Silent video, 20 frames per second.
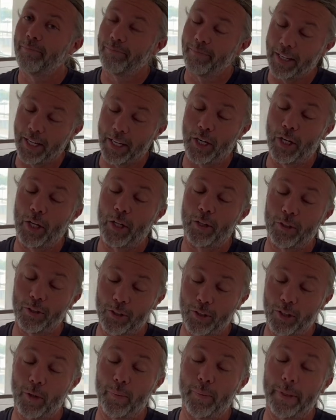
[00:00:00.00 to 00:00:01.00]
Another
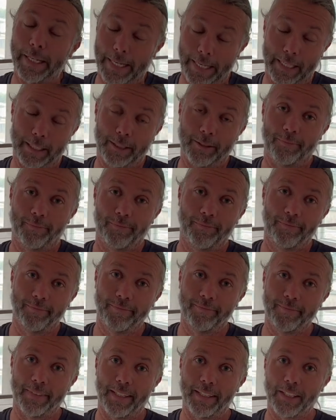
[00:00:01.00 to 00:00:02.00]
Snowmageddon.
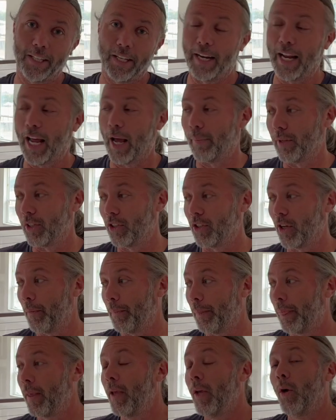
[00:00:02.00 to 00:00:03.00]
It's gonna happen. So,
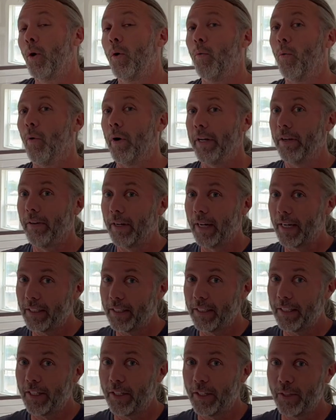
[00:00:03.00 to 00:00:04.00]
what do you guys
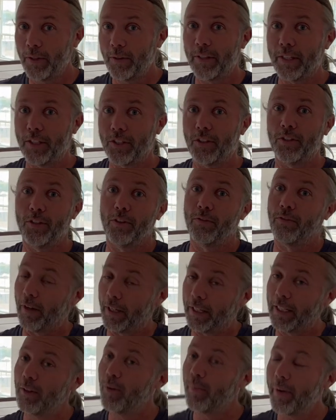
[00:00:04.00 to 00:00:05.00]
need to do? This is your
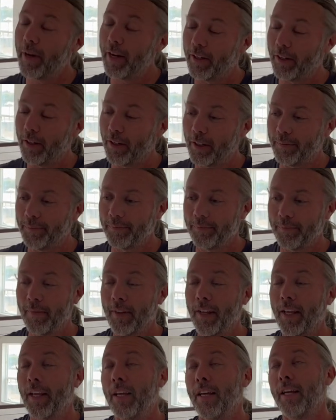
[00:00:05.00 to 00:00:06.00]
friendly reminder.
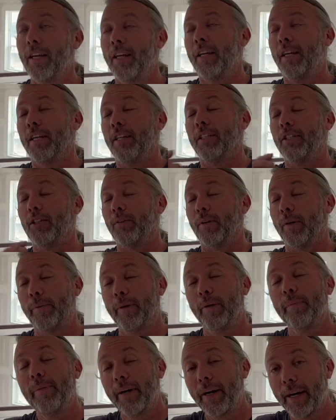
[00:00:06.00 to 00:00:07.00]
Drip
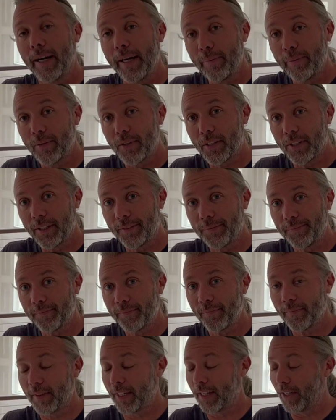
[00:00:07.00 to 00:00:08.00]
your pipes,
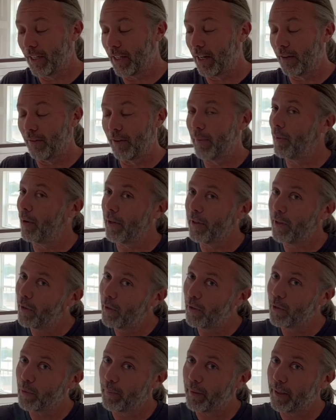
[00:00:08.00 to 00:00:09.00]
cover up all your
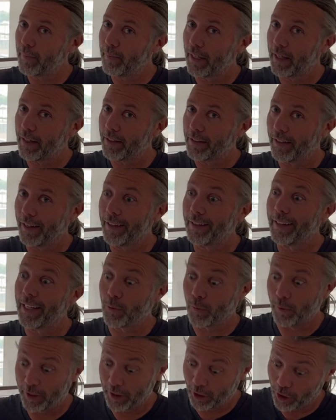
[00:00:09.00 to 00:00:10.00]
hose bibs outside. That's
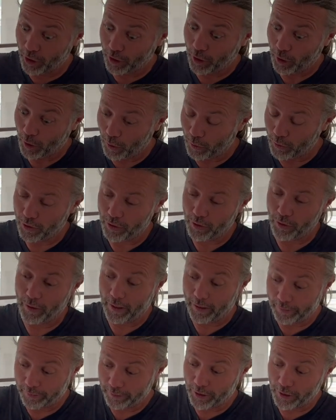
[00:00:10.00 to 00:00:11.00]
where you hook your hose to,
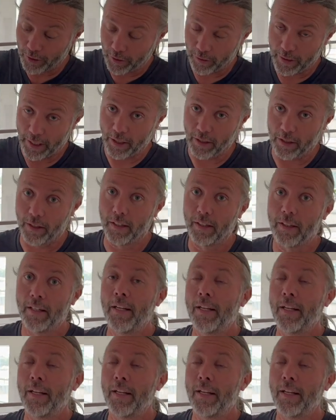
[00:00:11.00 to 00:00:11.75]
and you turn that on.